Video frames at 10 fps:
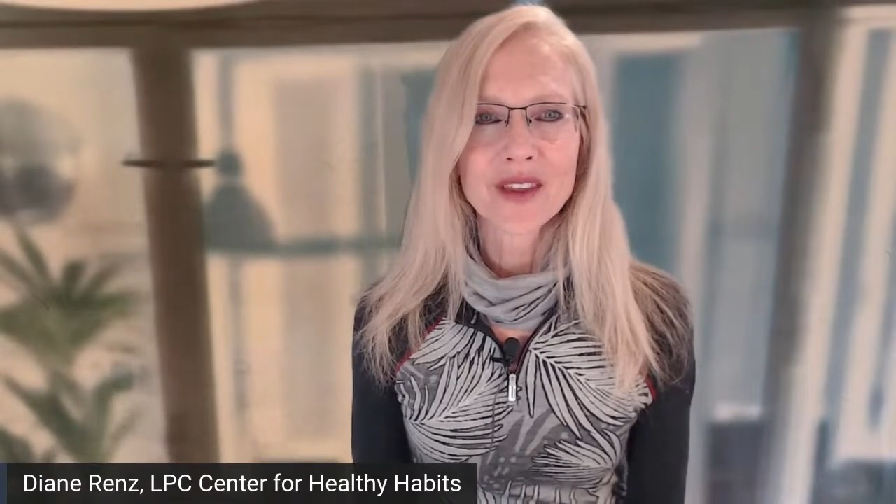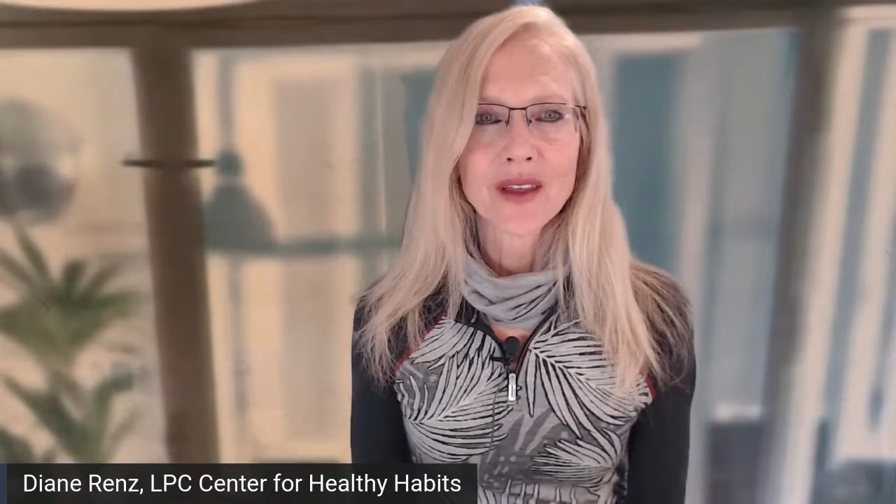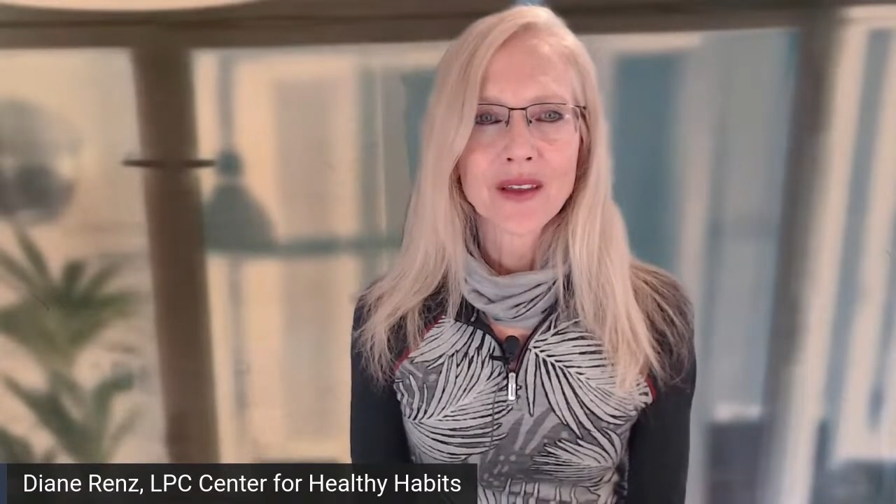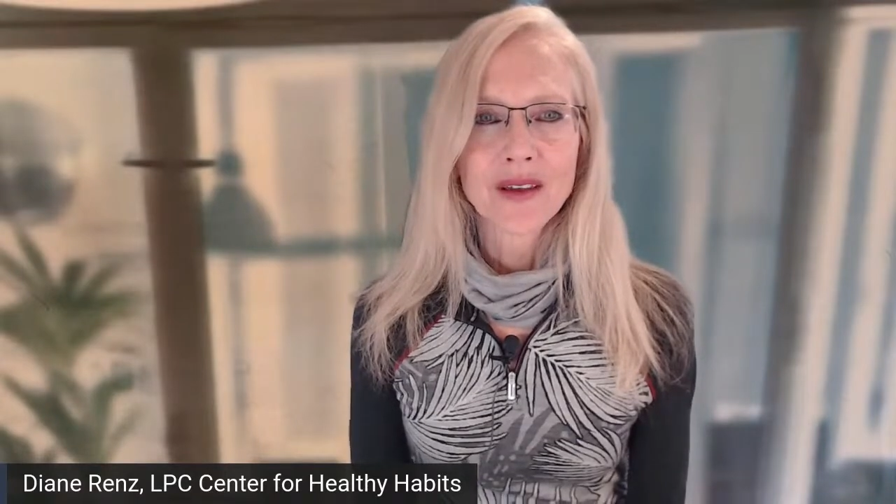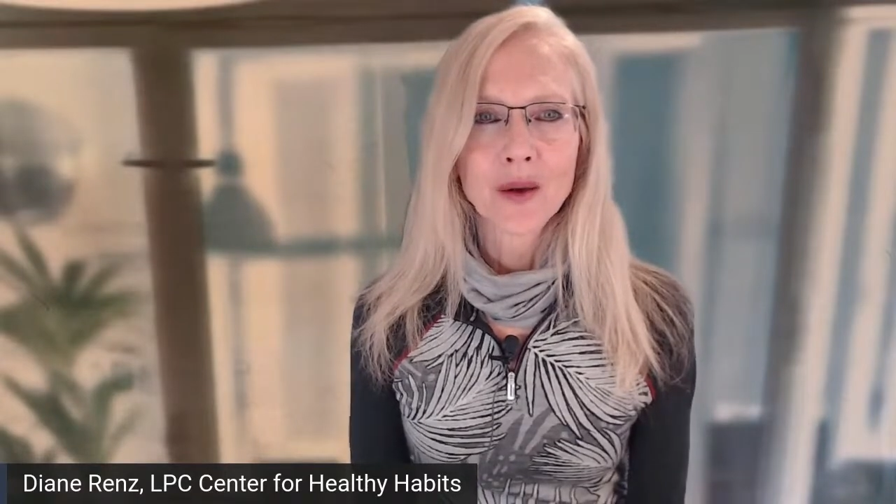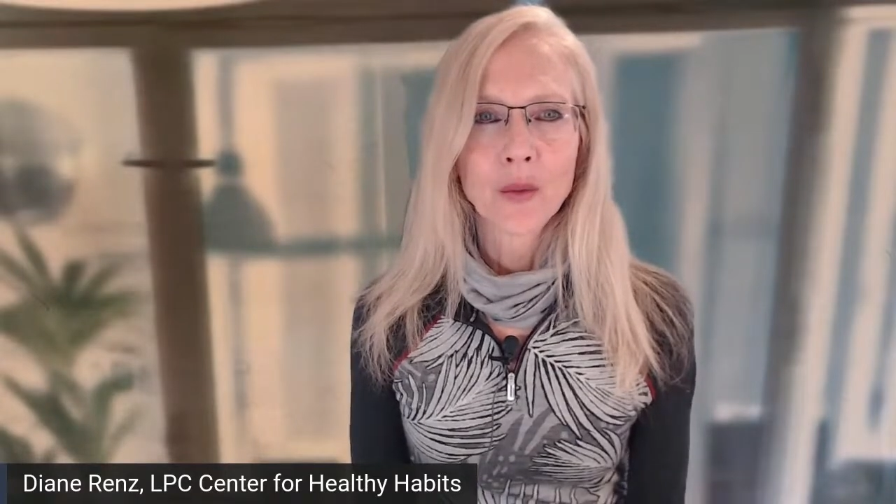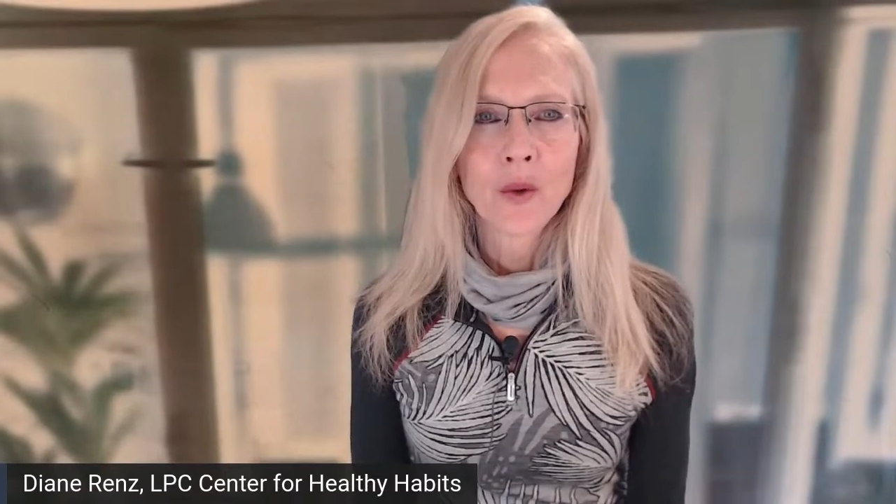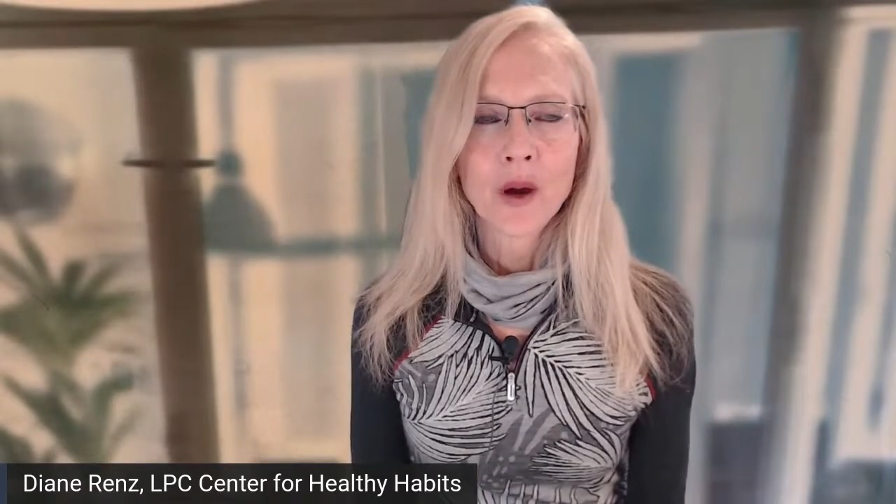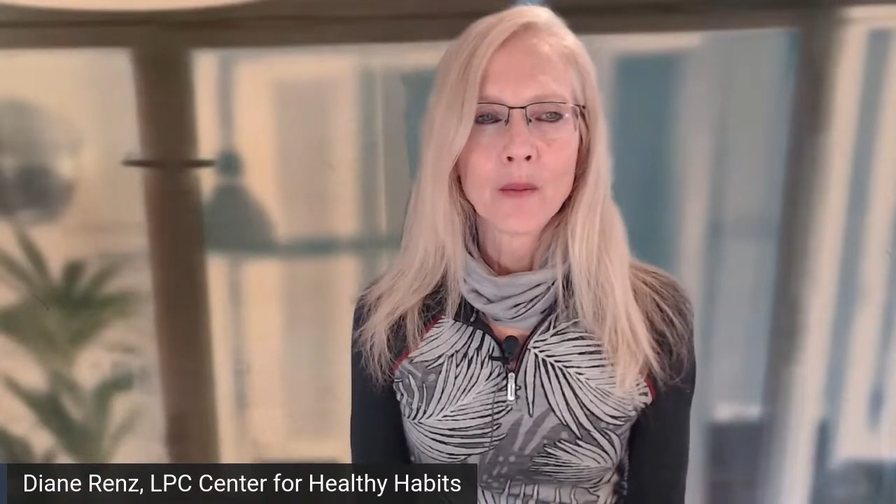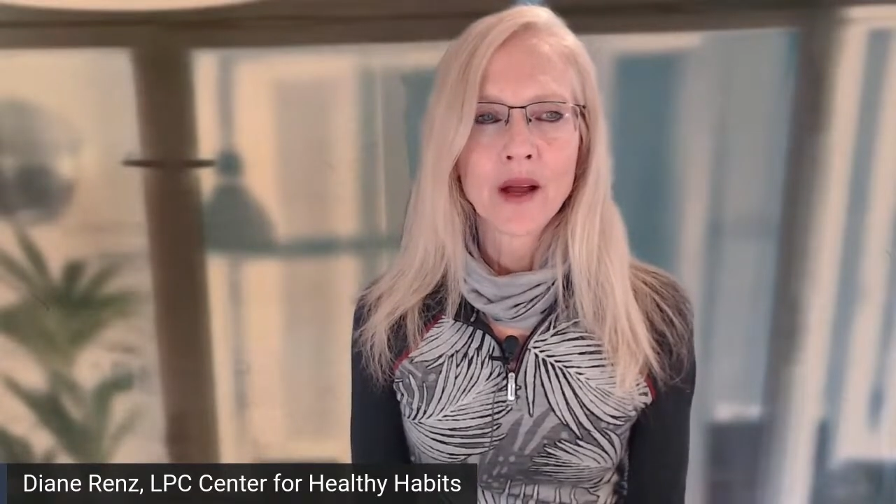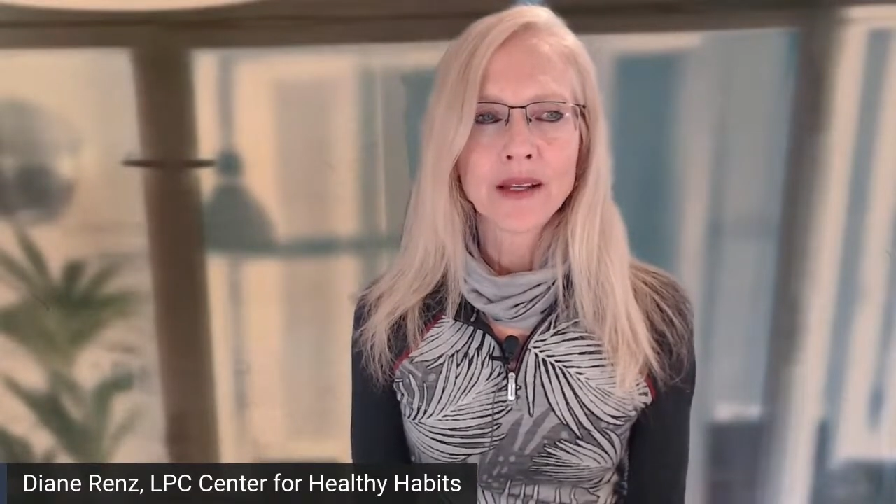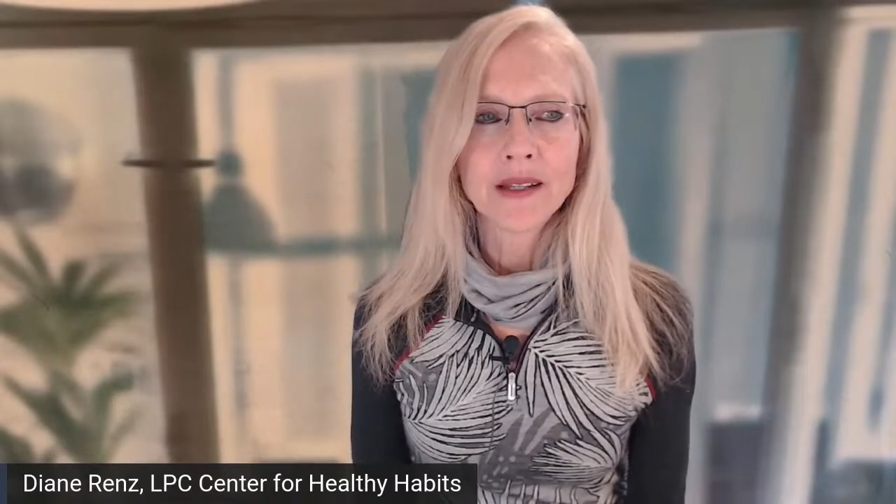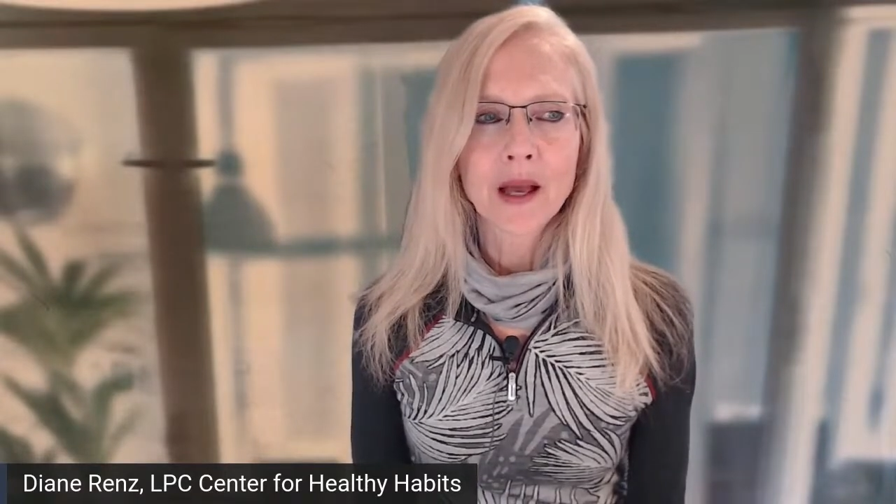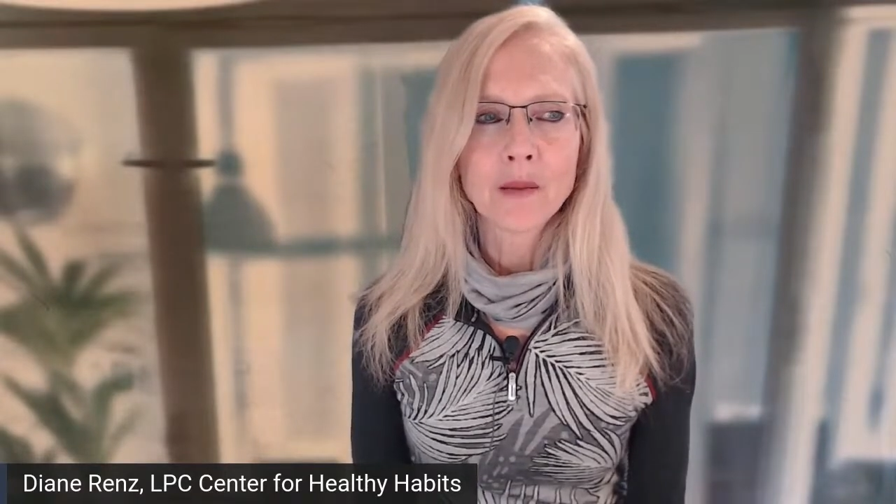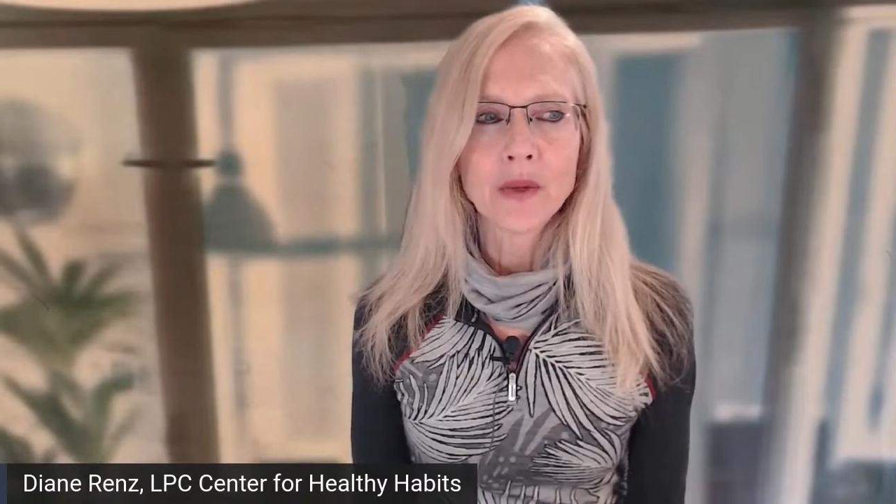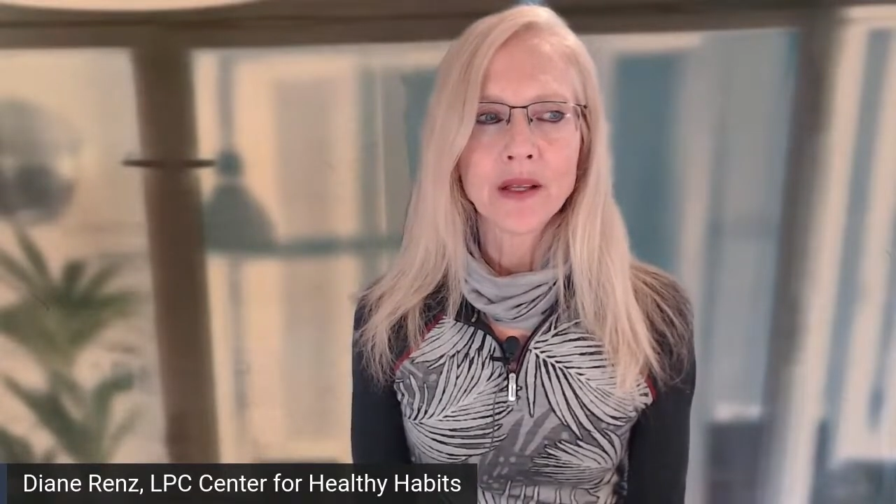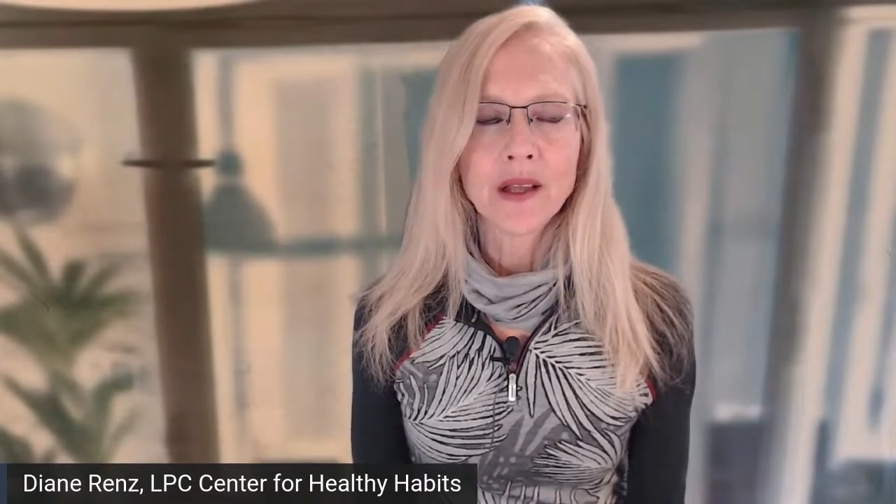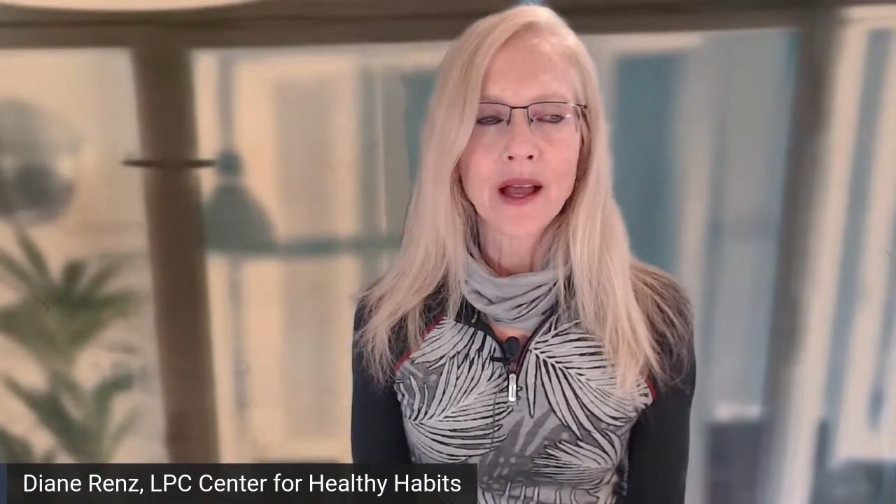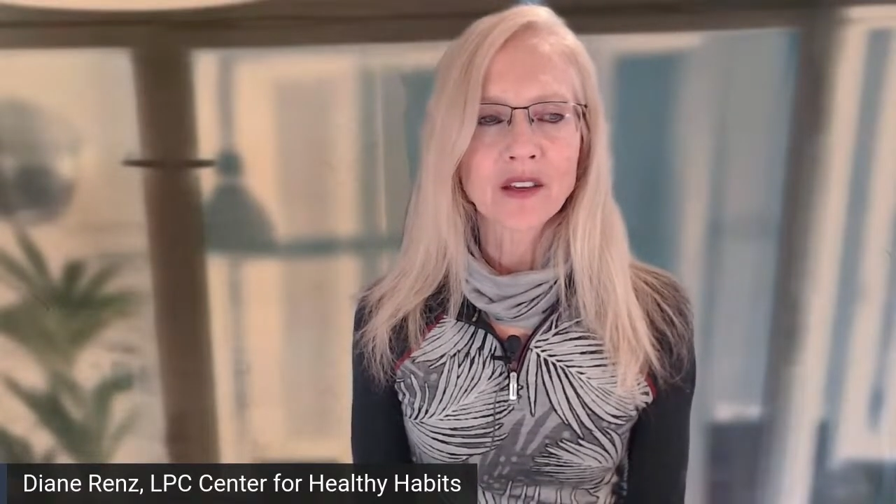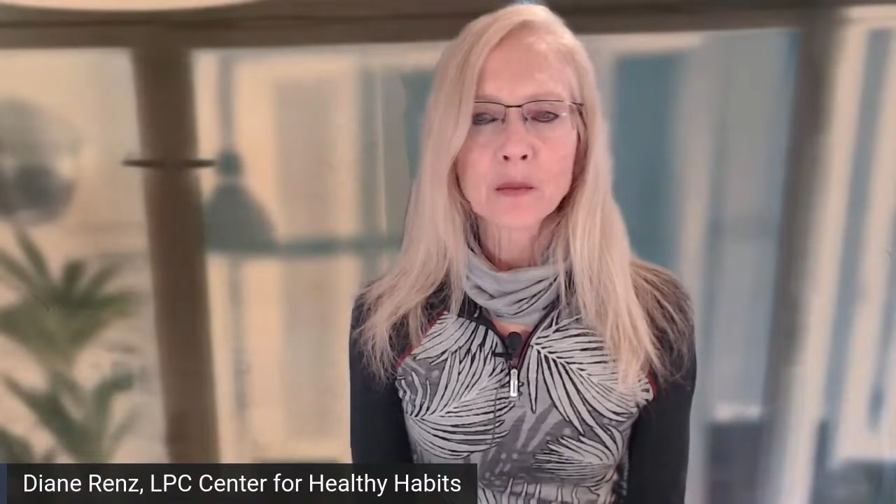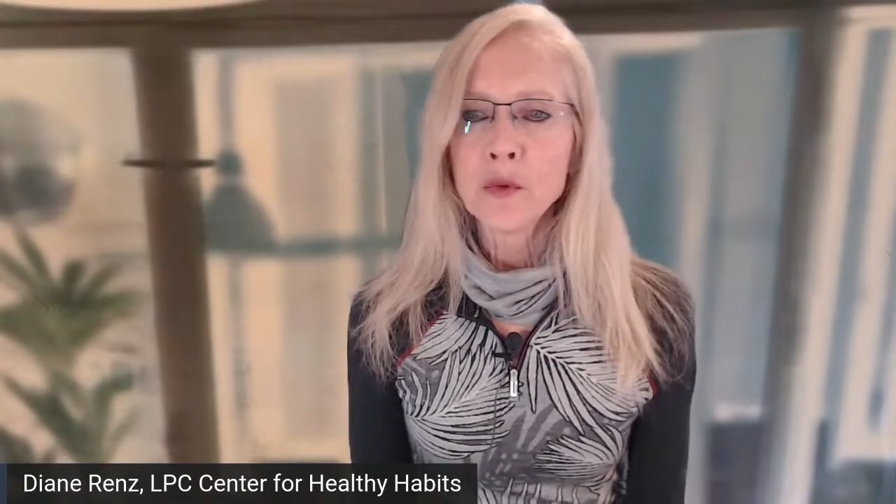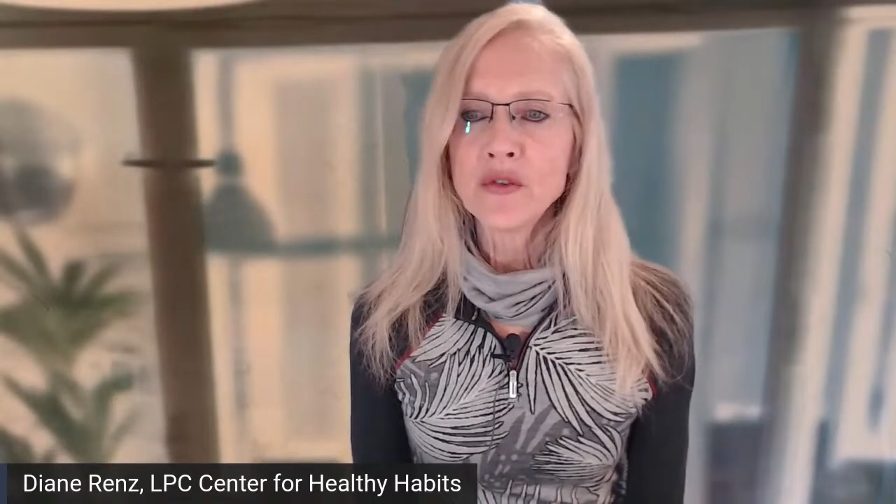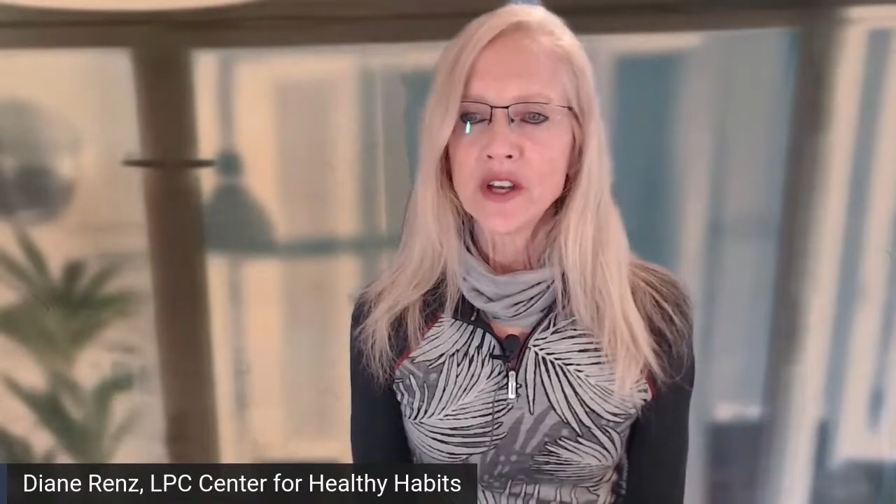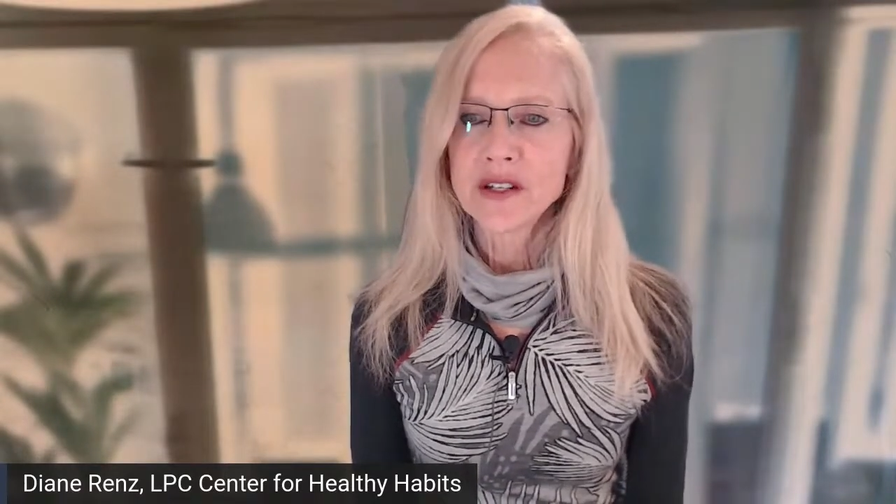What might that be like? Move it,